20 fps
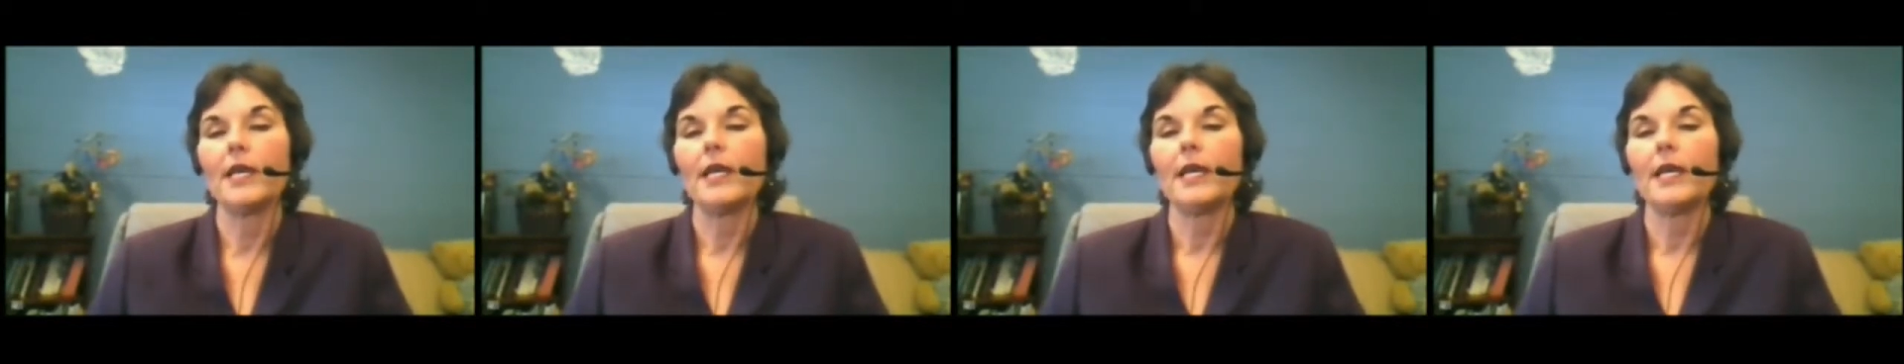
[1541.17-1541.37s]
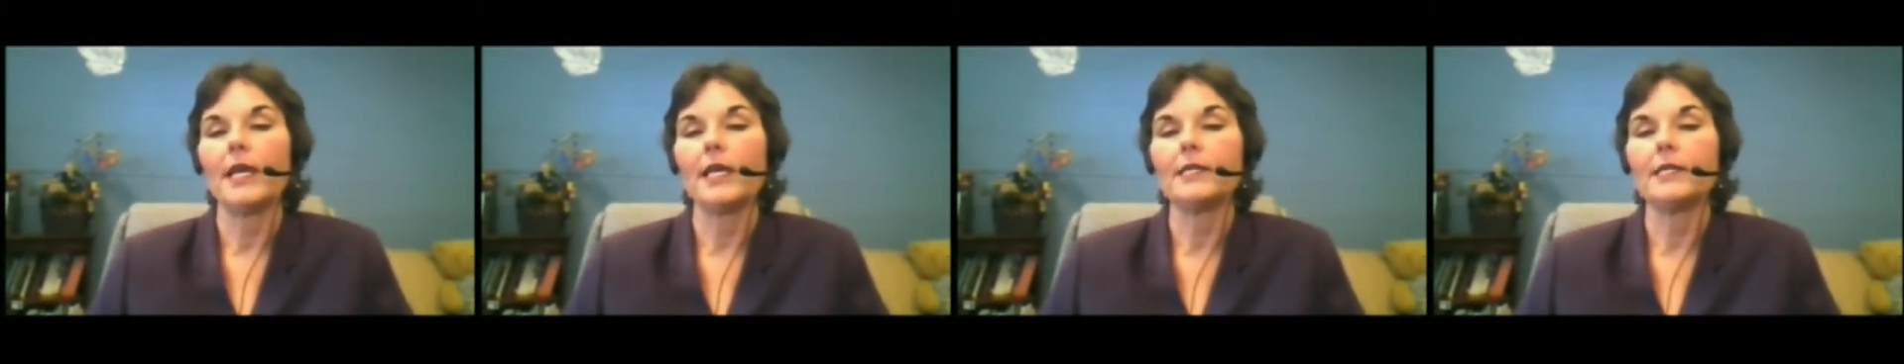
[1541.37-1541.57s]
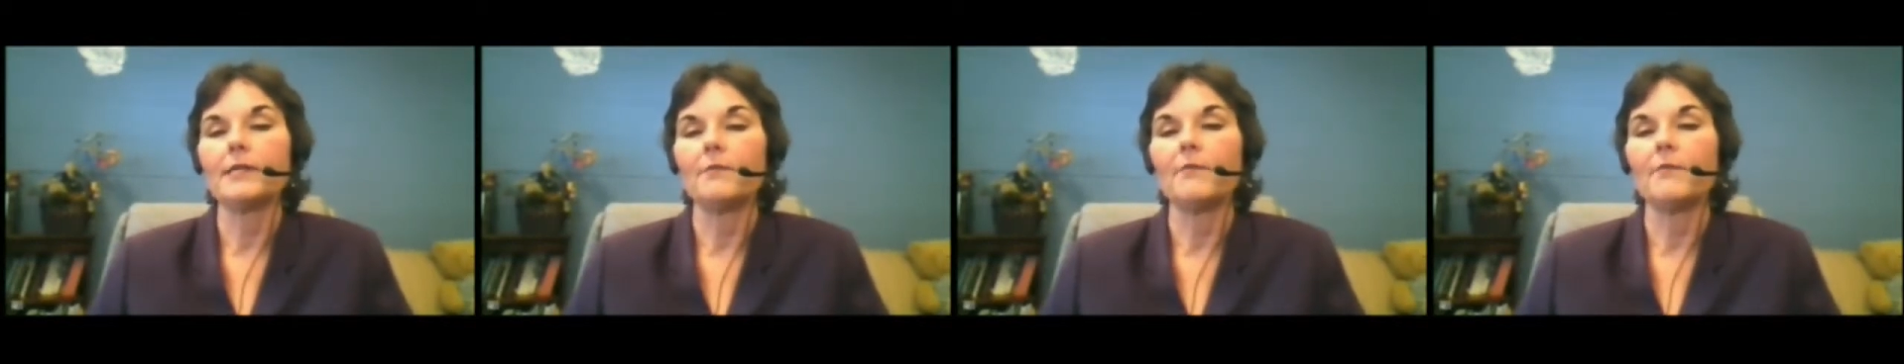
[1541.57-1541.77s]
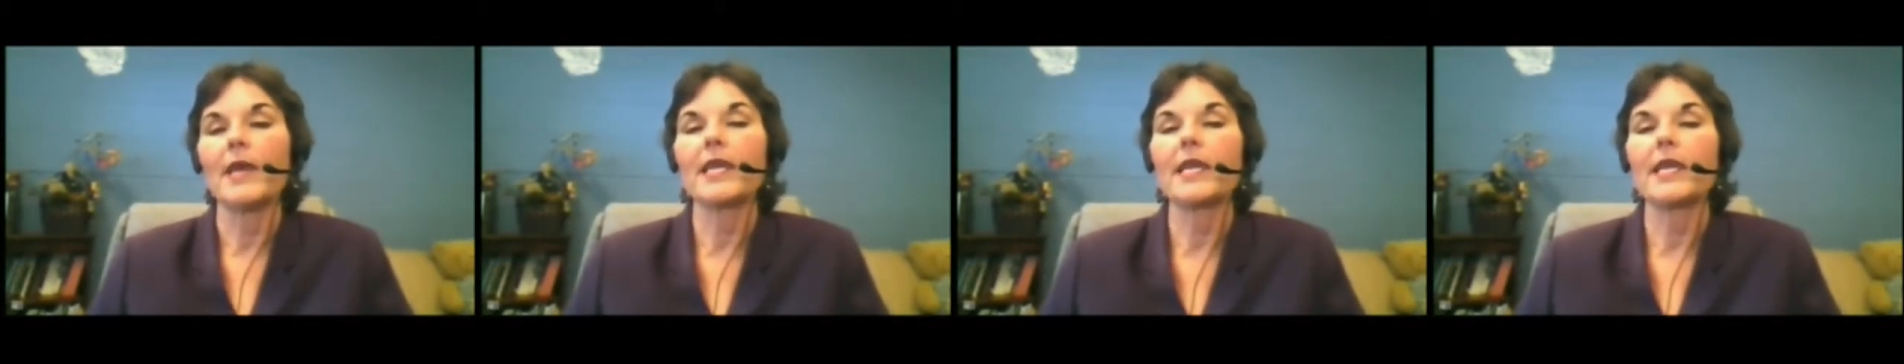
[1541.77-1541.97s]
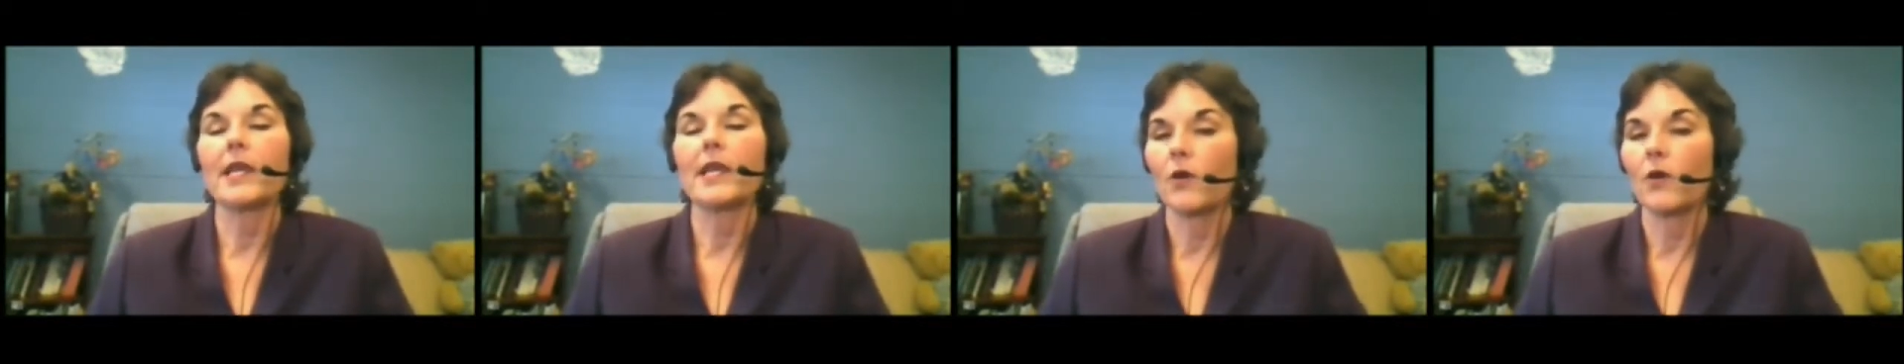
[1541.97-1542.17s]
in making
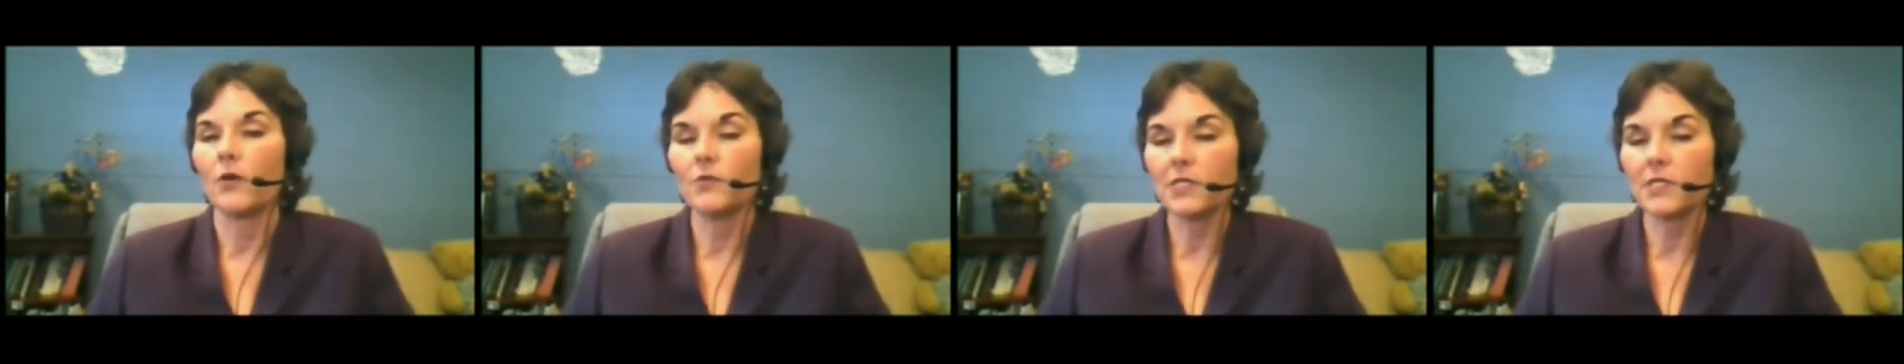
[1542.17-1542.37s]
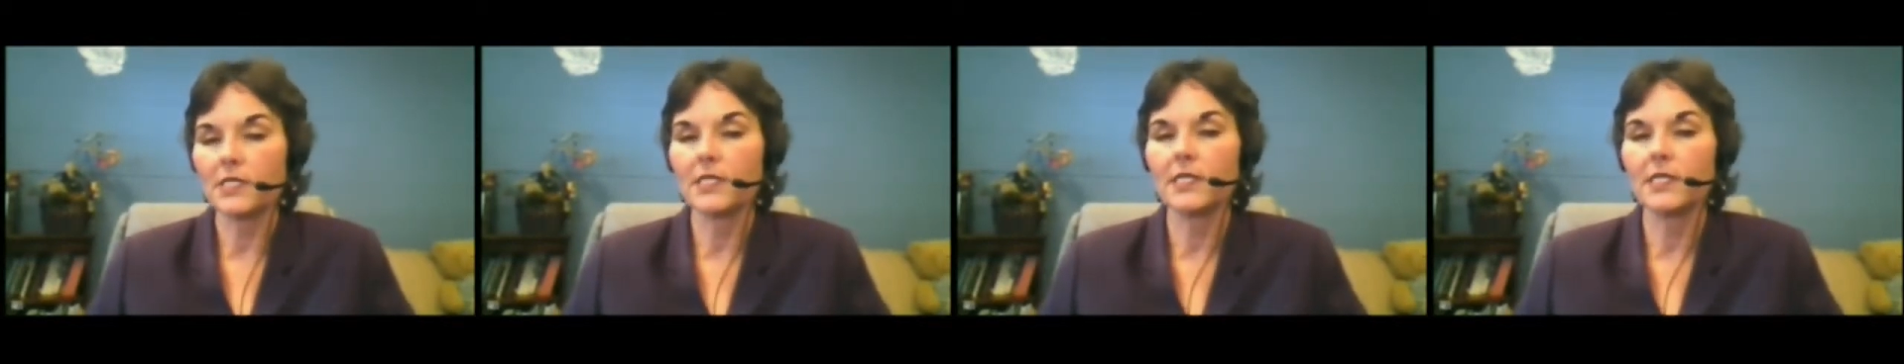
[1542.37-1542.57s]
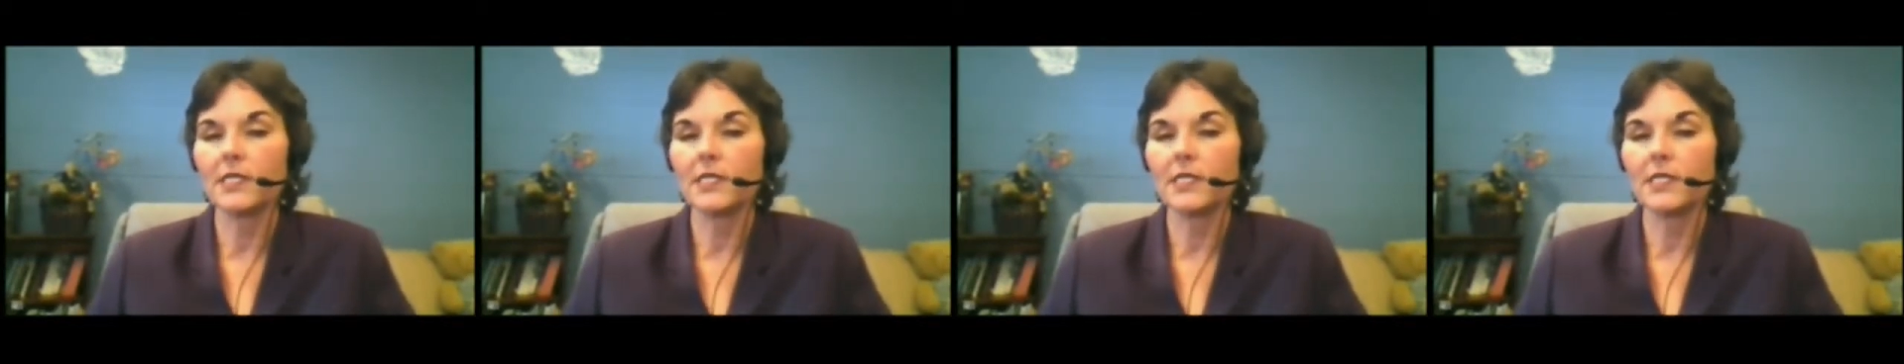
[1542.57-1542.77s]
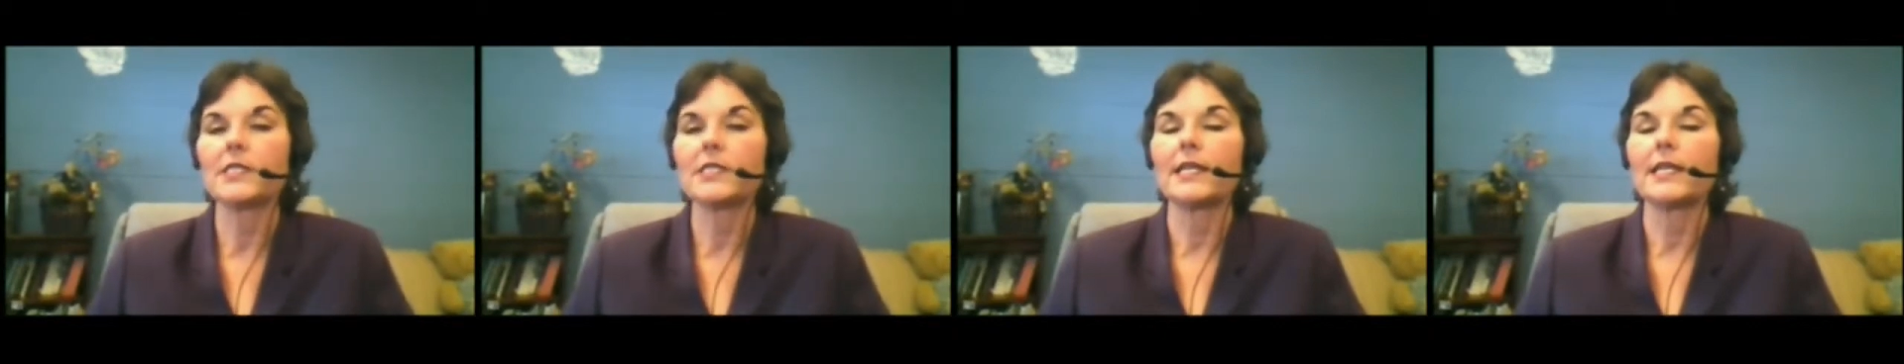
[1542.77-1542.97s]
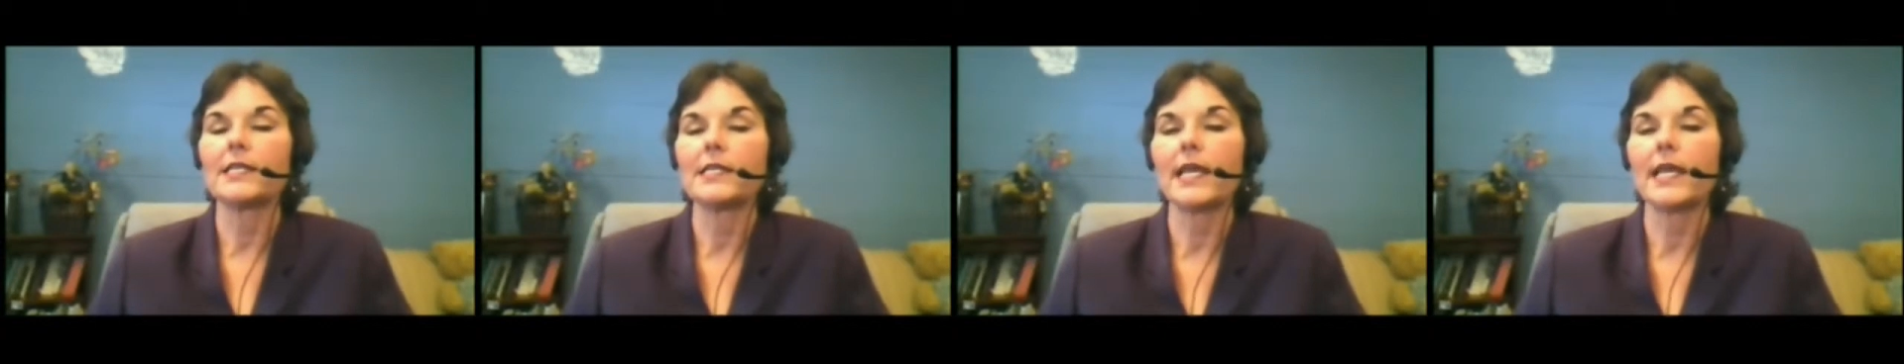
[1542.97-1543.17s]
our own decisions and
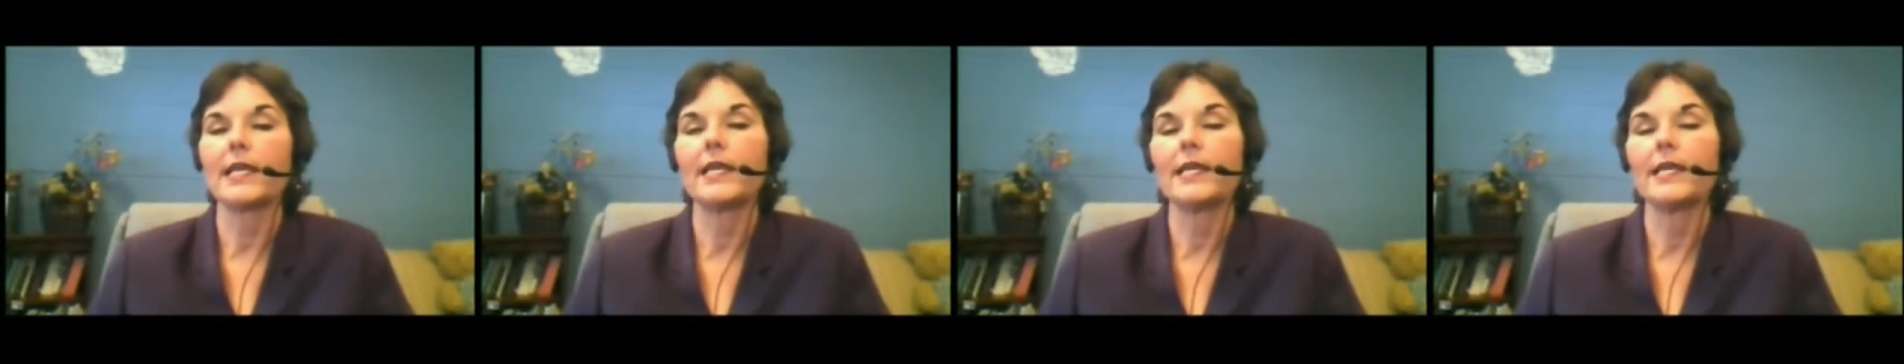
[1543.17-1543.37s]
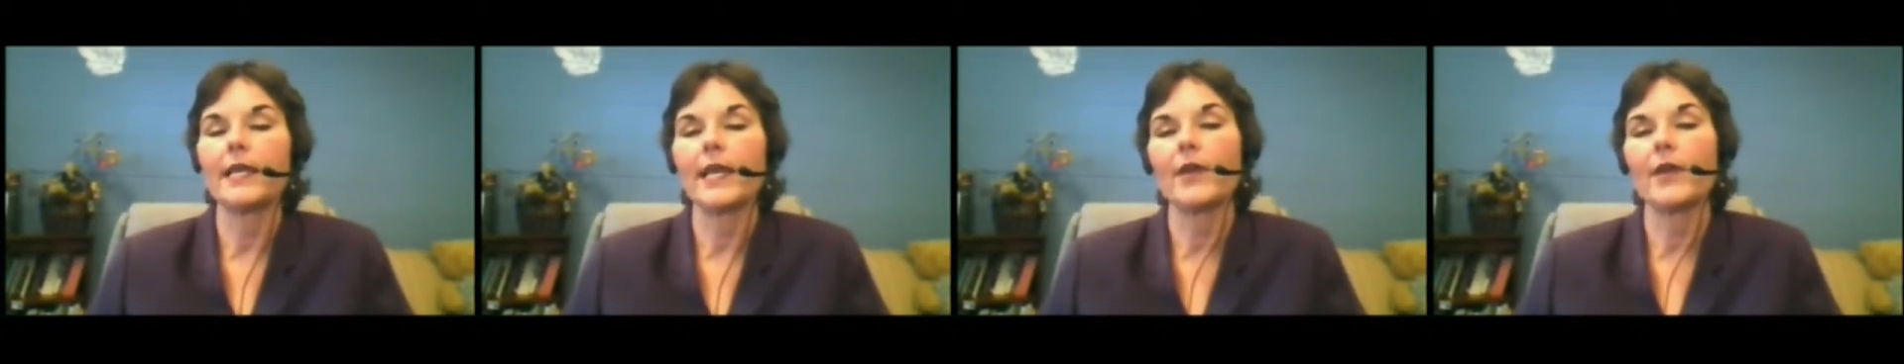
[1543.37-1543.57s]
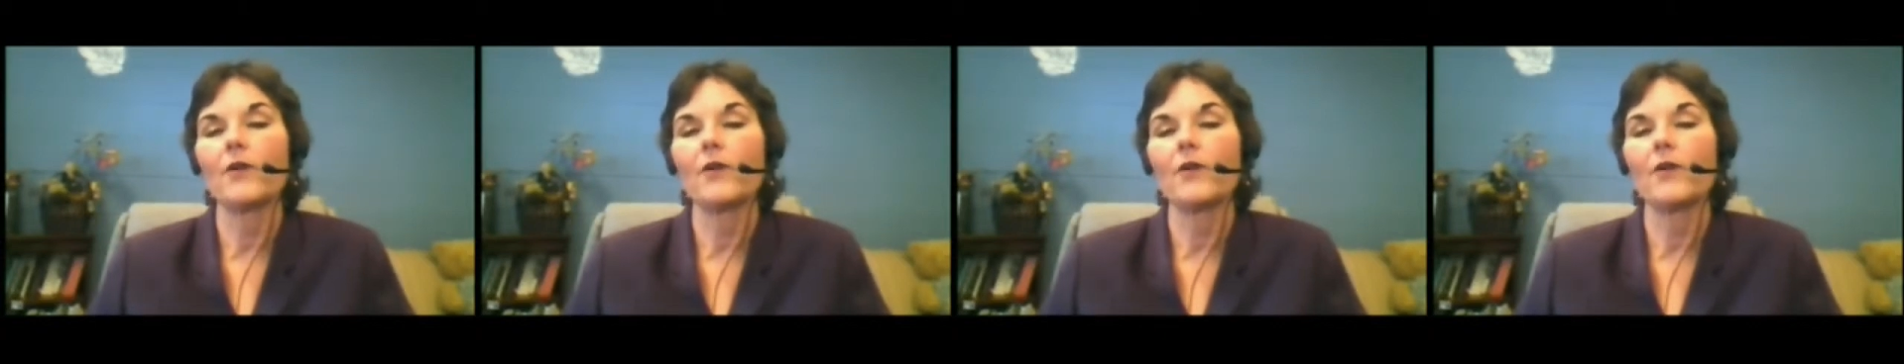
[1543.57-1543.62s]
taking care